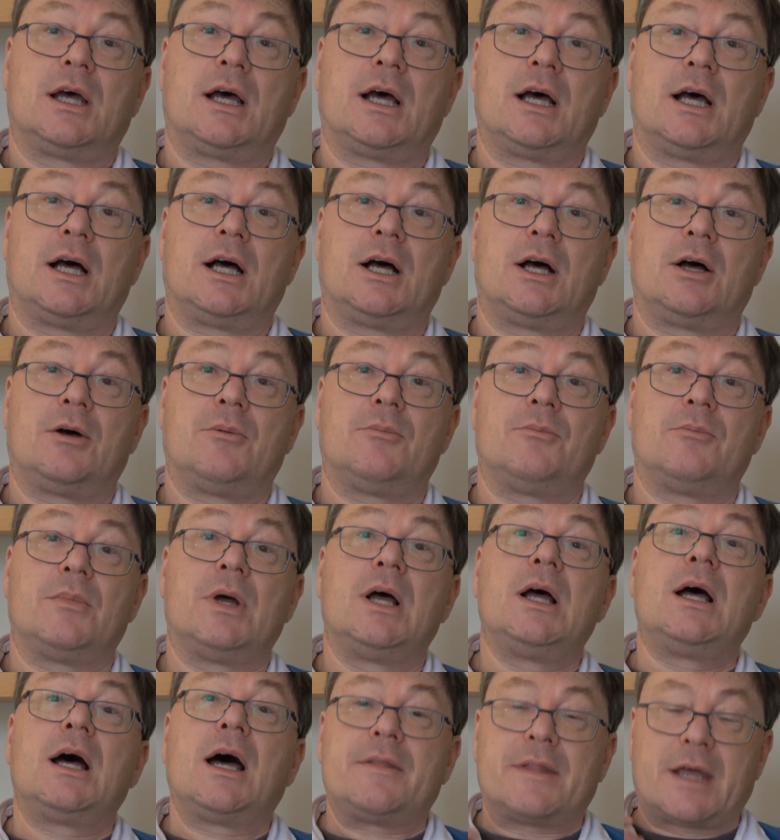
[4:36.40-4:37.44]

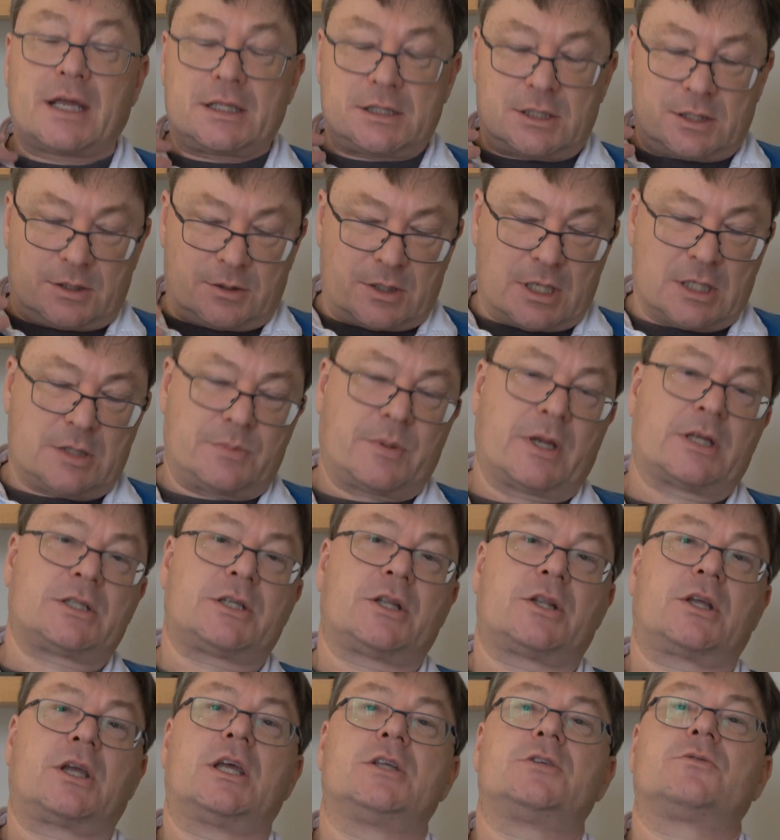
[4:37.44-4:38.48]
And that's
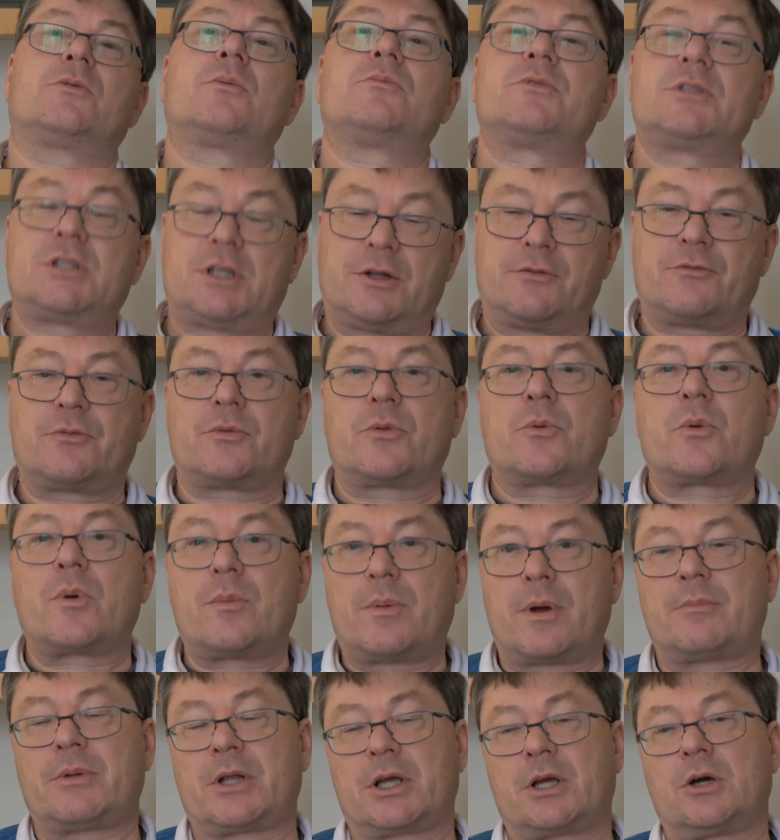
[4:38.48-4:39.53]
especially the case, obviously, from the
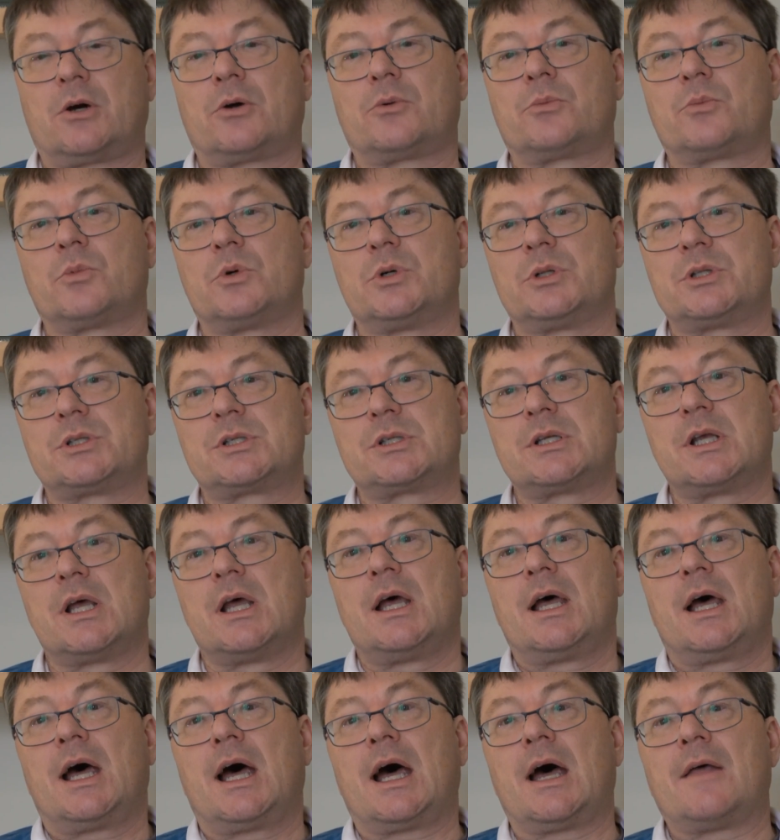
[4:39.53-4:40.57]
Republic onwards.
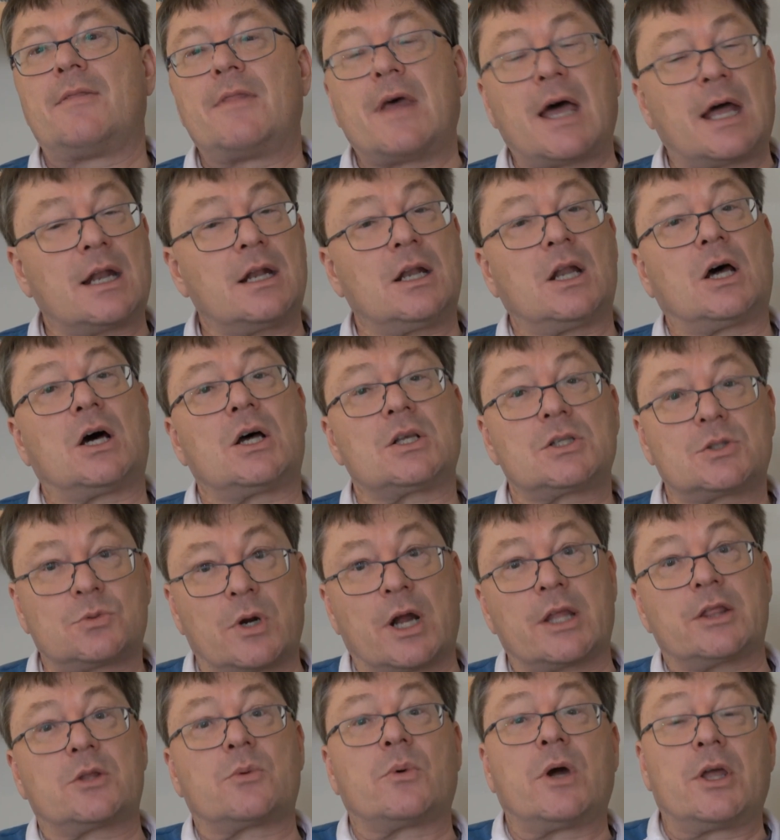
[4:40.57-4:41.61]
And that lasts
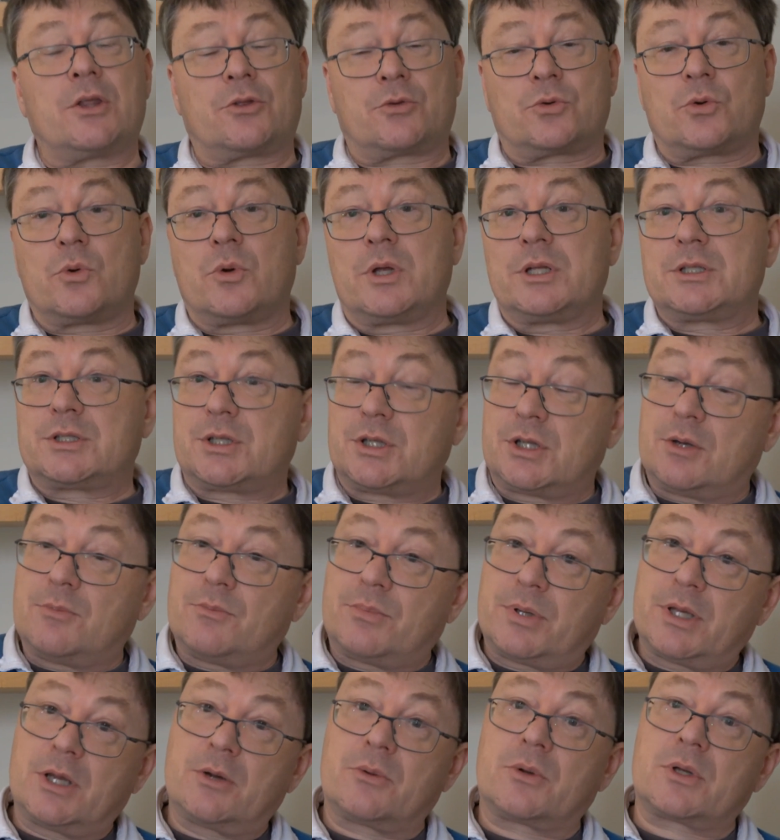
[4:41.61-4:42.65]
right the way through into the
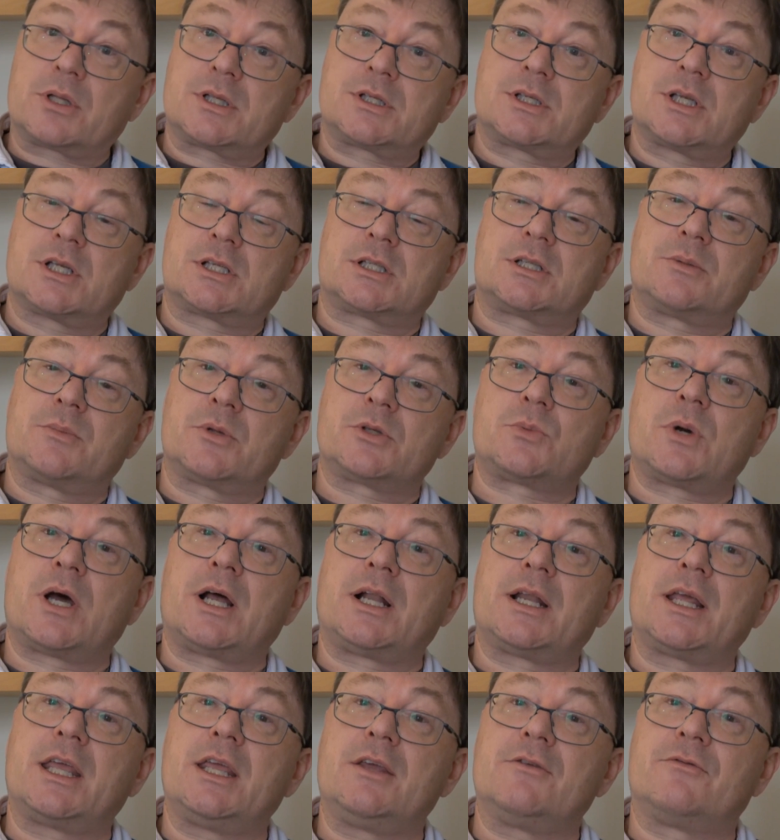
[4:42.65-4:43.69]
imperial system as
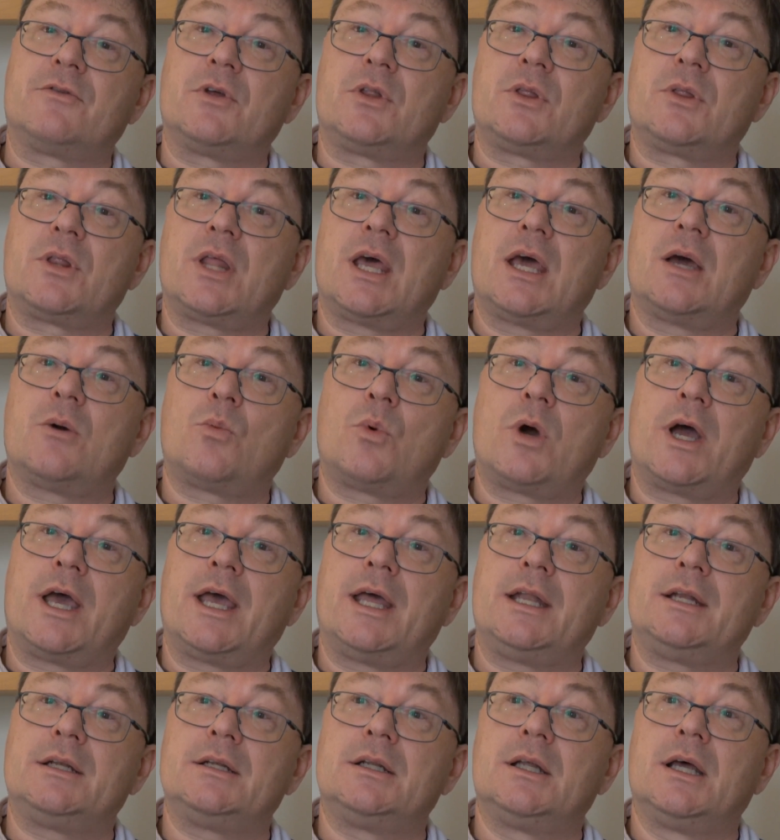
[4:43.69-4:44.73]
well, even that
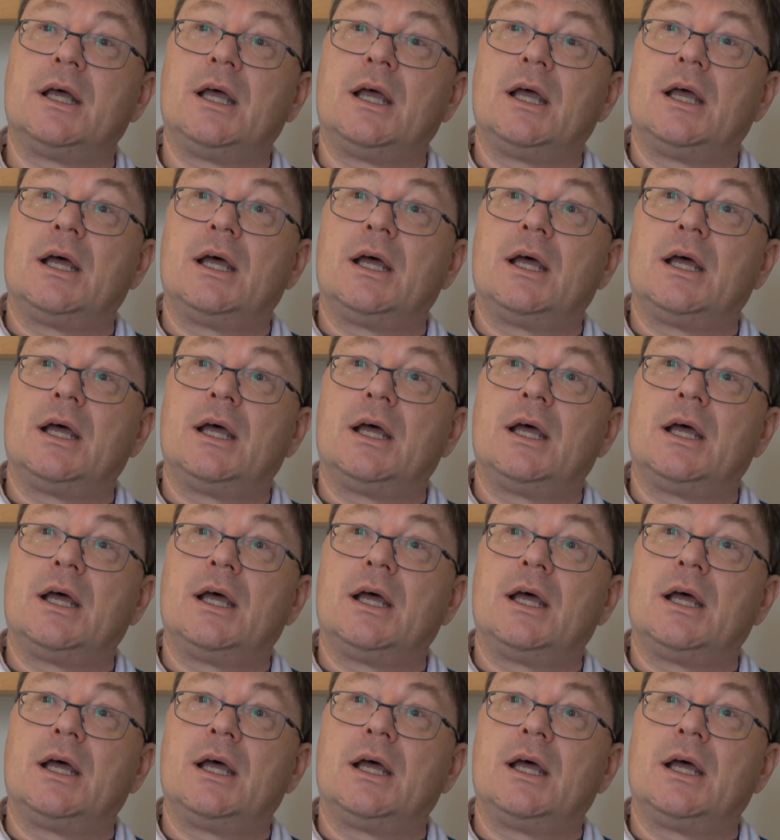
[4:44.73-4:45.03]
when,